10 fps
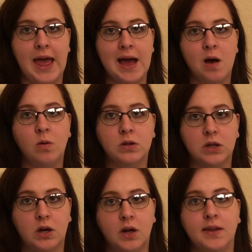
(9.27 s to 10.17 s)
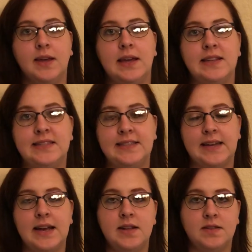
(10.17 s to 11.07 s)
how long its
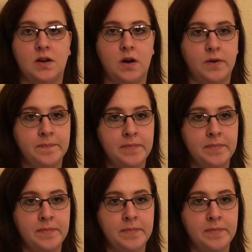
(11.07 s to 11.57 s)
sides are.